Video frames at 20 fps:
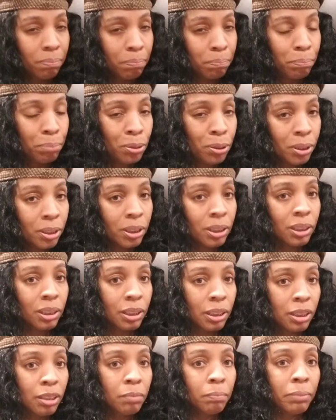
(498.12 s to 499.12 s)
push a
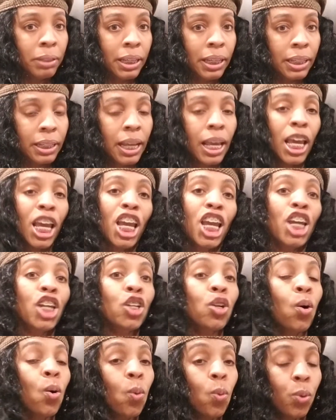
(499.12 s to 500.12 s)
little bit
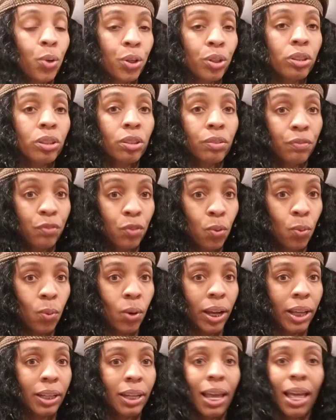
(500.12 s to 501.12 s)
in order to
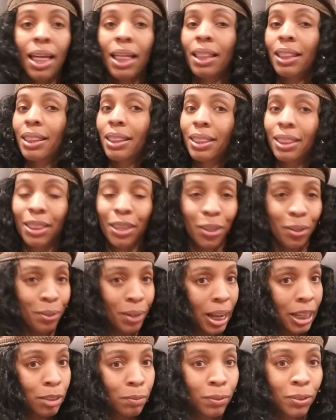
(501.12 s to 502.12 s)
void. You're
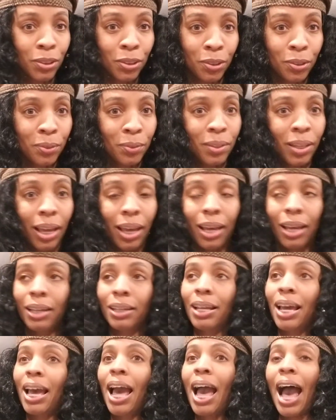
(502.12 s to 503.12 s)
not supposed to do
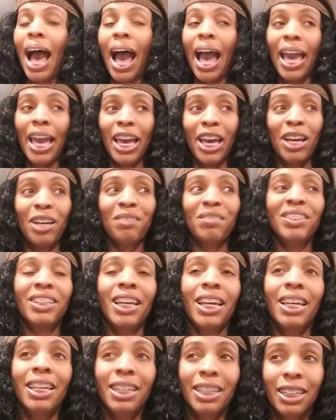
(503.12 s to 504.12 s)
that. I have
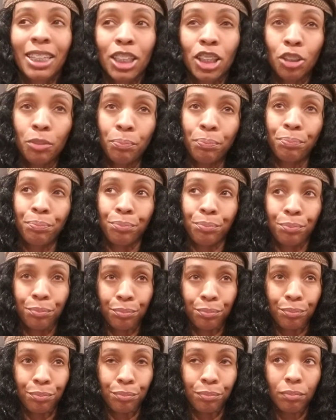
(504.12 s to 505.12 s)
taken,
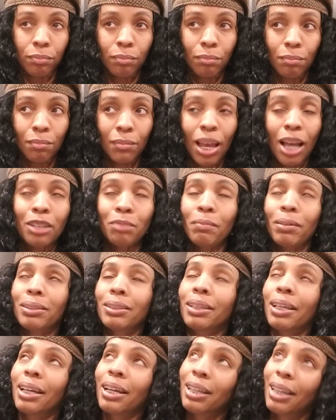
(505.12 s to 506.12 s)
I was about to
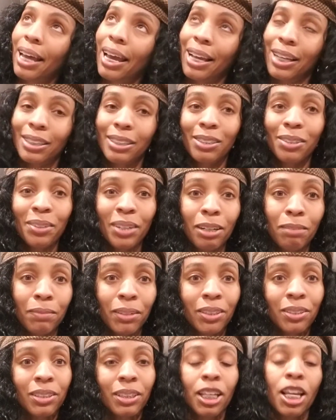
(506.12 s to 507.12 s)
say a class, Lord have
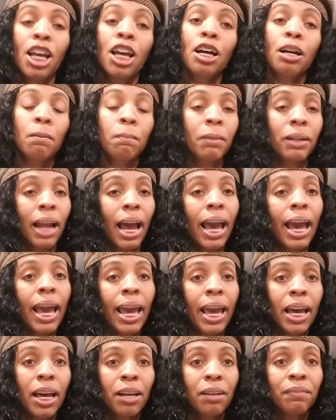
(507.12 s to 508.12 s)
mercy, but I
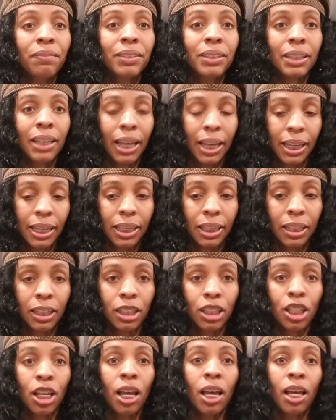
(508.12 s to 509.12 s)
have
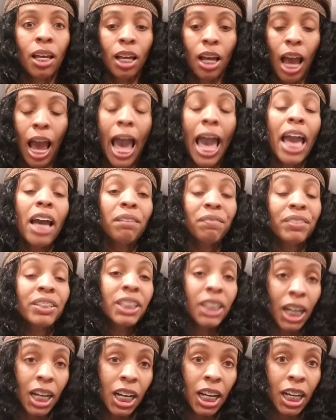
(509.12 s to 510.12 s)
taken, I have
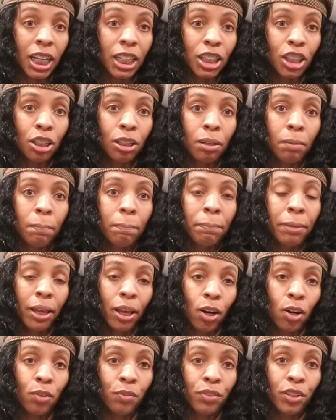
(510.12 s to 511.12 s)
done
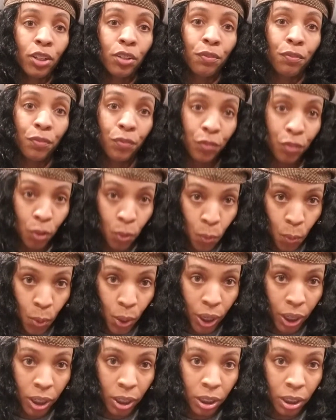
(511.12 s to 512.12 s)
pelvic
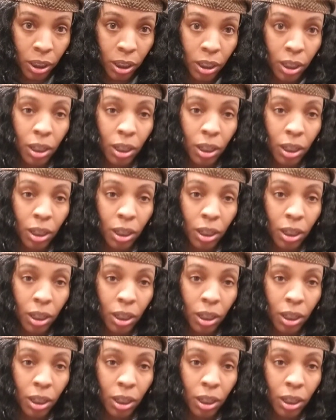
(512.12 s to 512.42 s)
floor